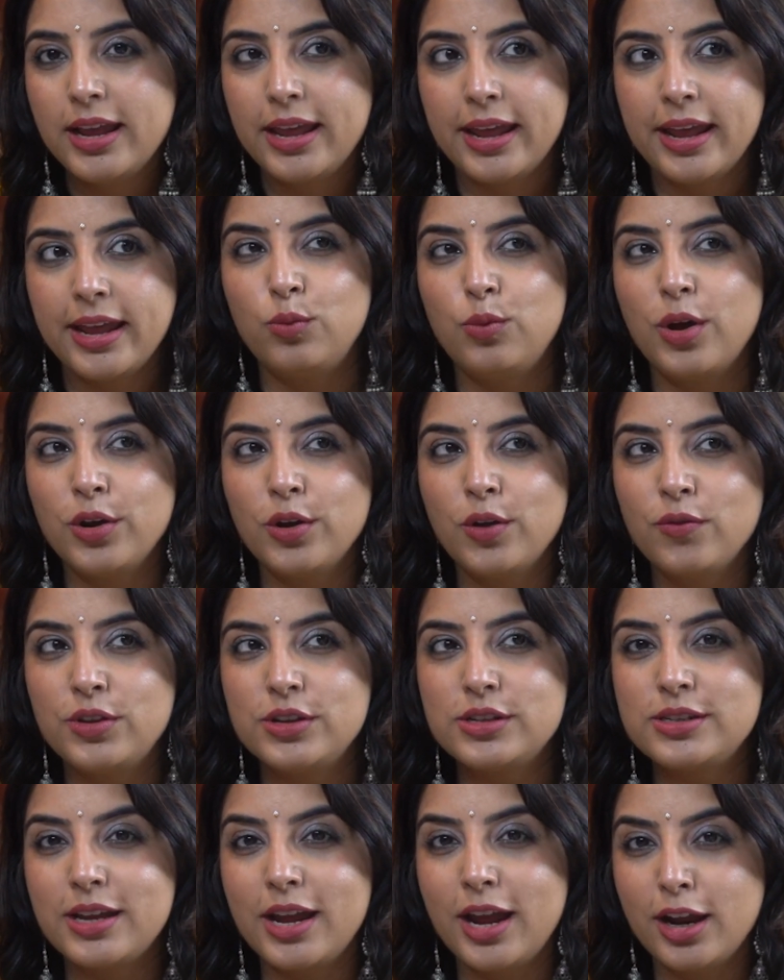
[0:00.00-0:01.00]
And one of
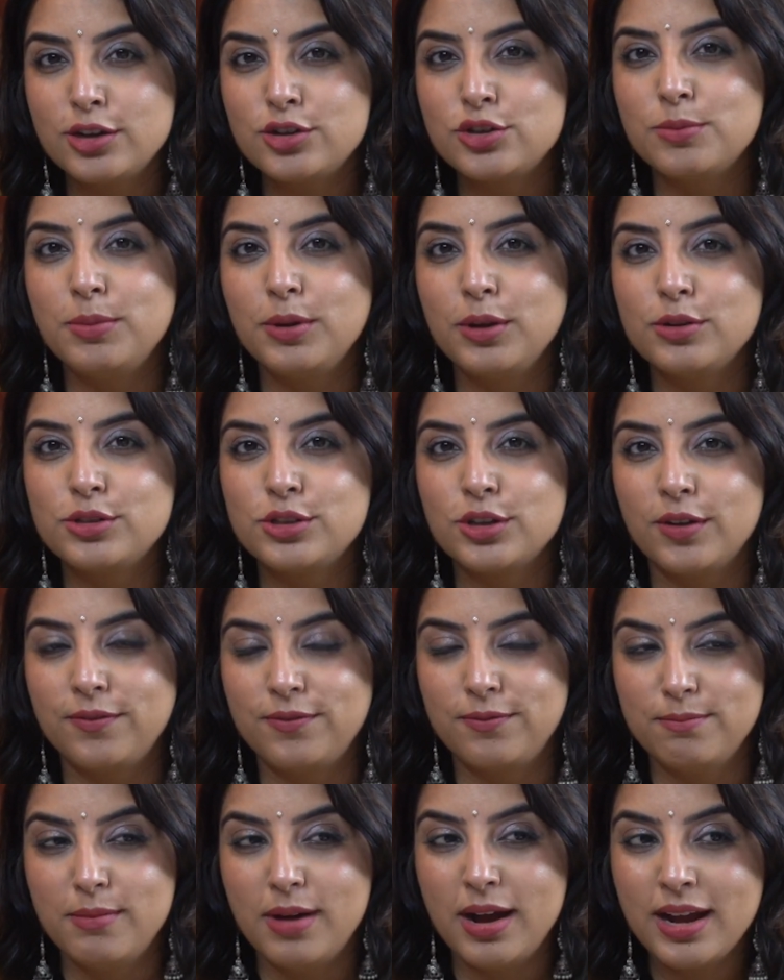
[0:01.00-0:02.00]
these attributes
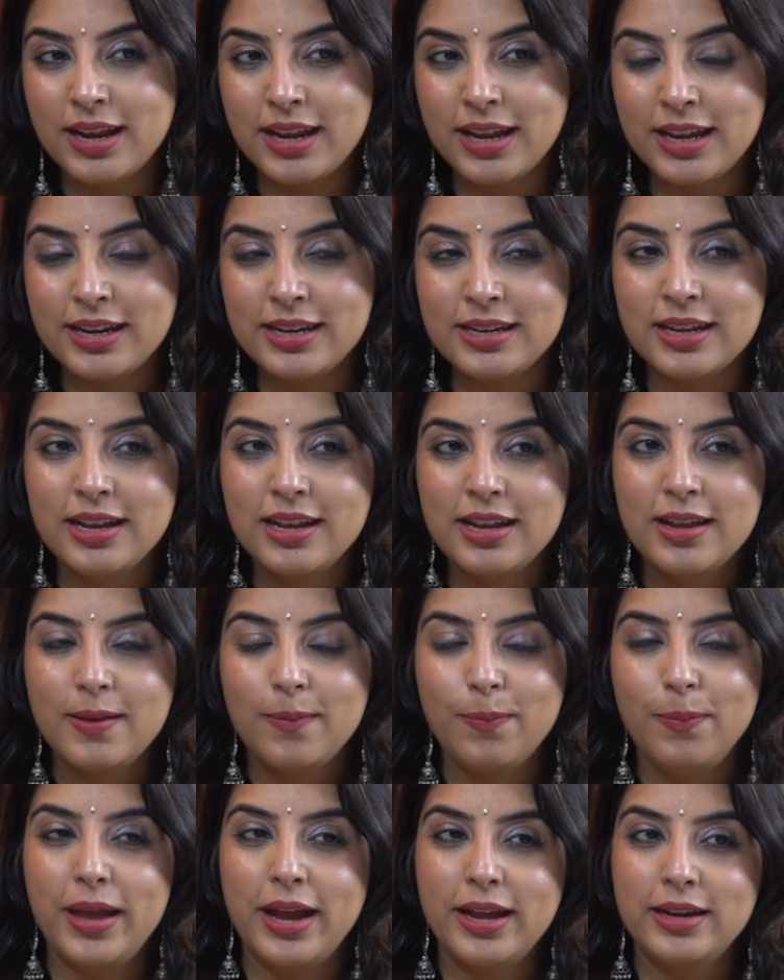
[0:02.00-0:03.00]
of mind
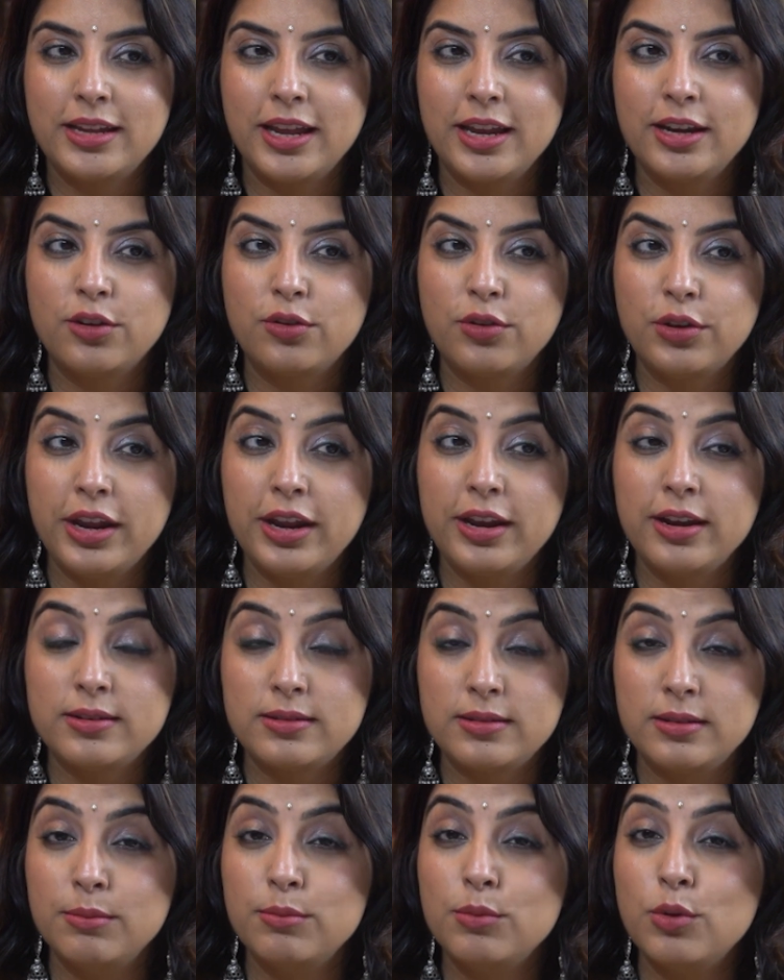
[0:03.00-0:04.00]
that can create
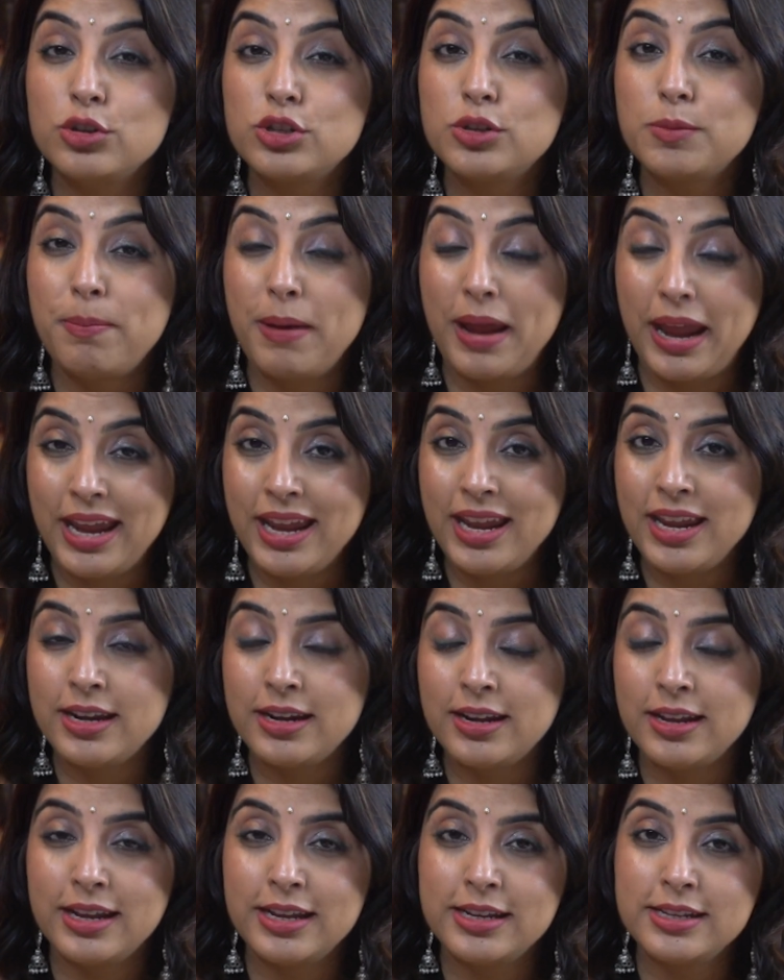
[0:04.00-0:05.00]
the most pain
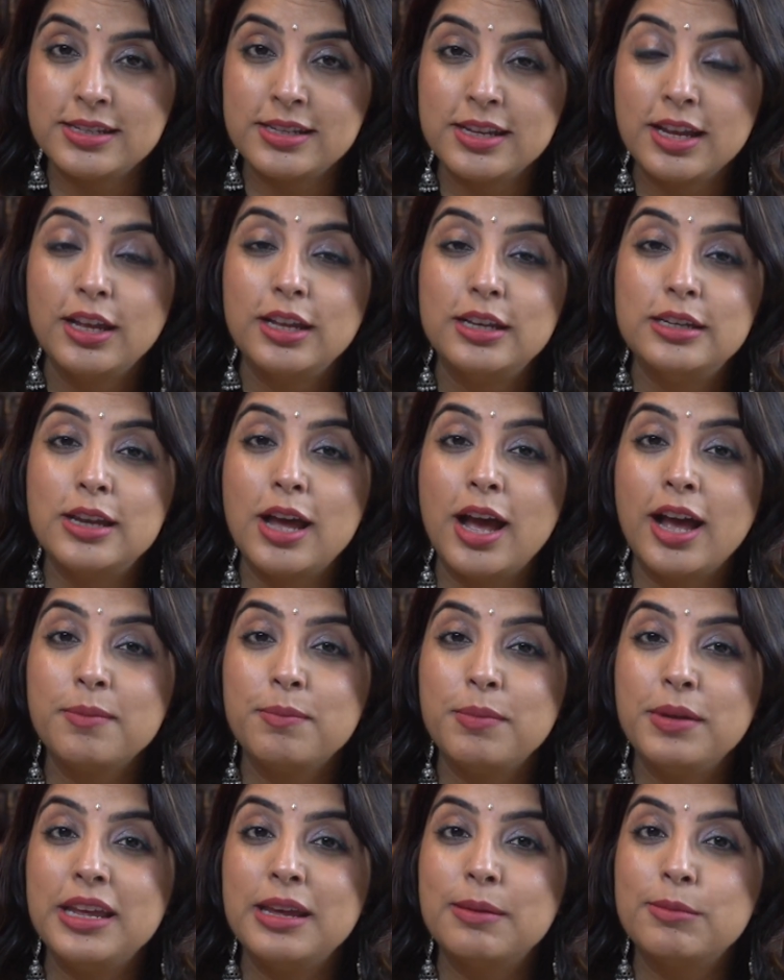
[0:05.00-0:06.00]
is not
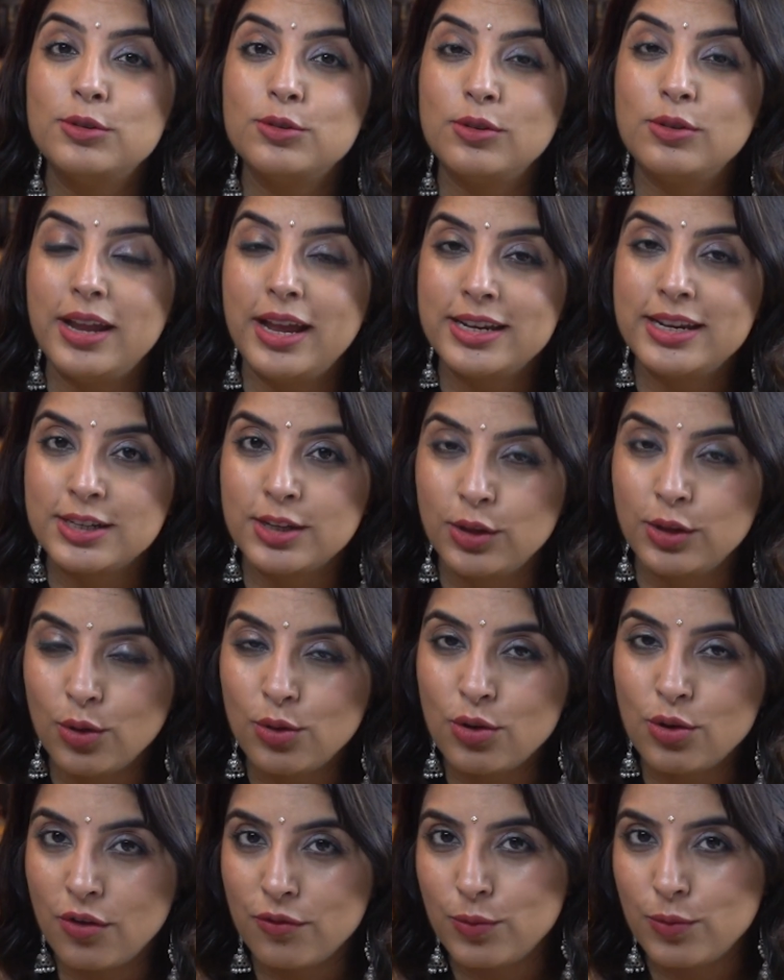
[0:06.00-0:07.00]
being able to let
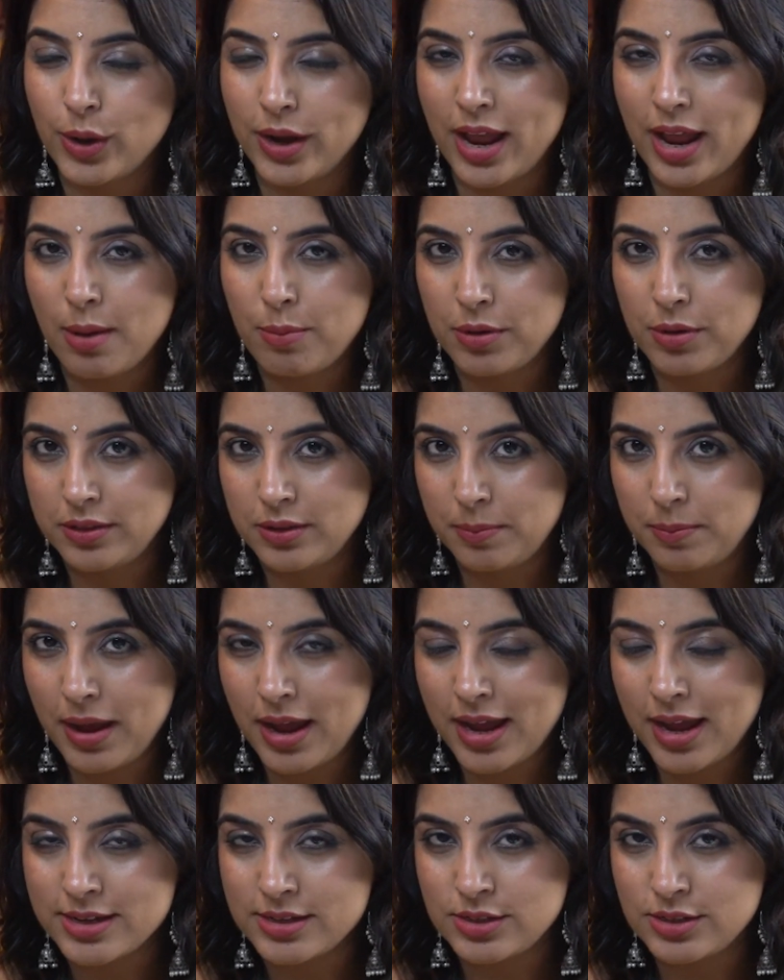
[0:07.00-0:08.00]
go of what happened in the
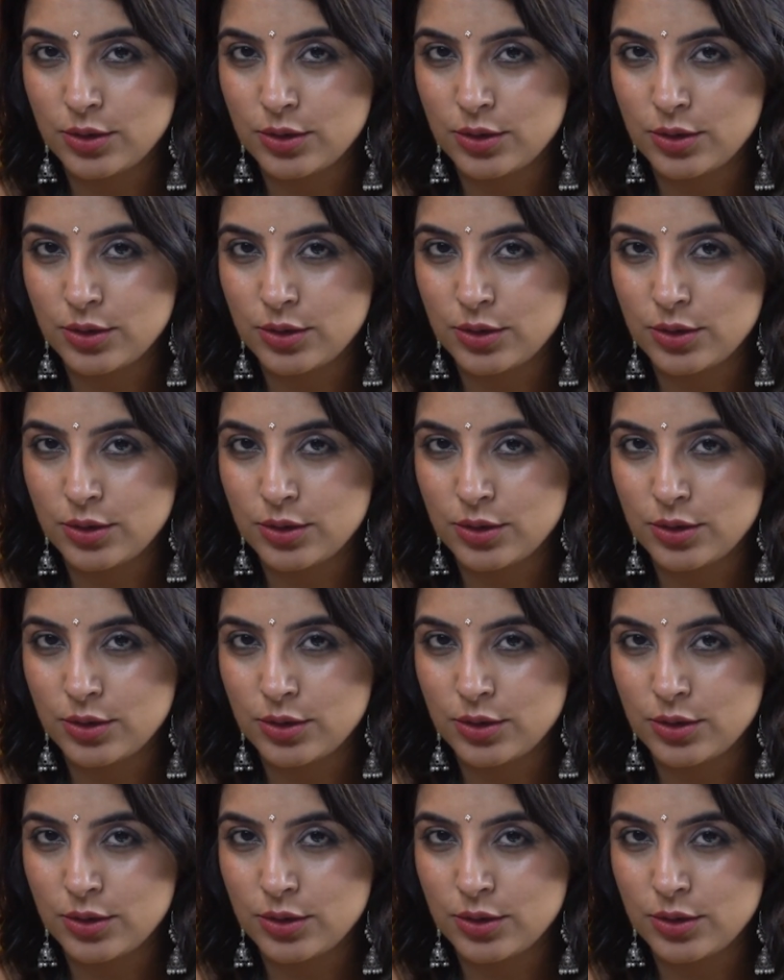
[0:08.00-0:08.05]
past.